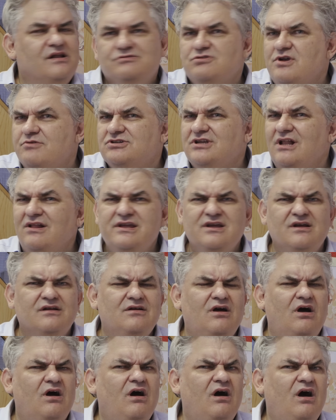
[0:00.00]
It was like
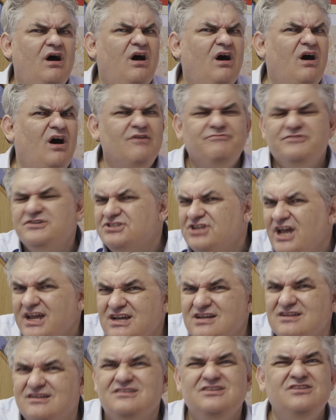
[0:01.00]
half a
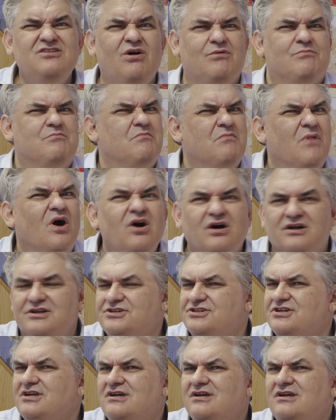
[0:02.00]
second, that's not
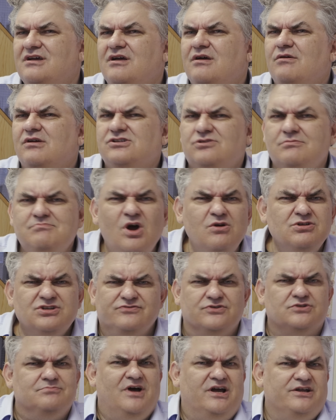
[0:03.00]
much. So most
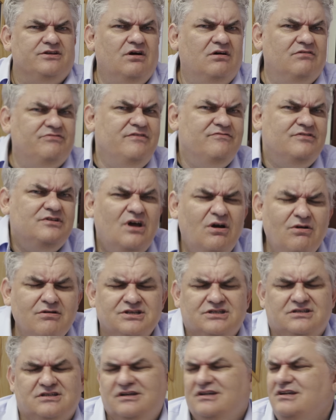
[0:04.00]
of us might not have even
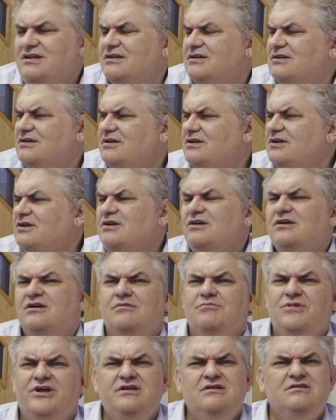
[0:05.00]
noticed that.
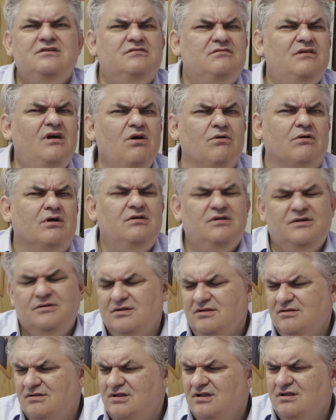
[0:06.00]
But he, oh,
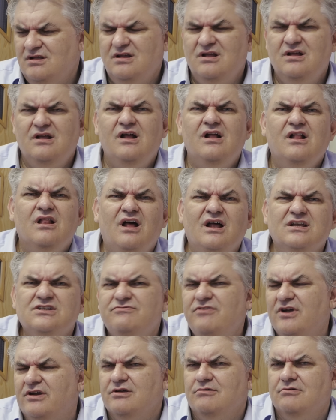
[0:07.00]
that's
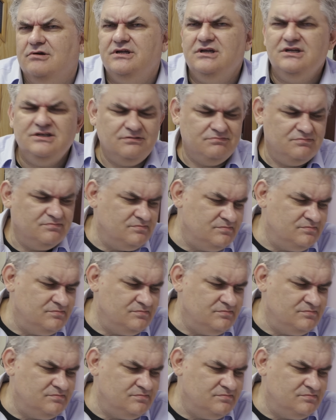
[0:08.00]
very weird.